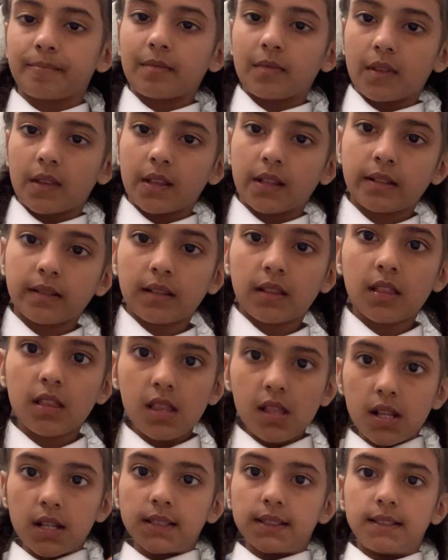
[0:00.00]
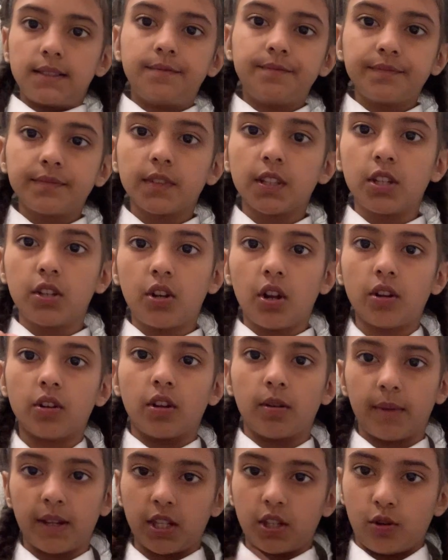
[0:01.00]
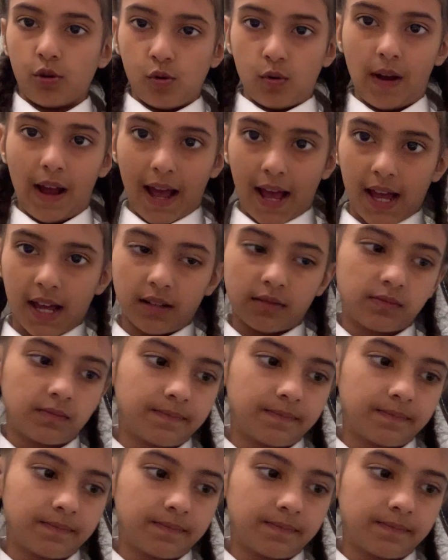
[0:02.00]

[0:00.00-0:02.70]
in. You don't know my school, huh?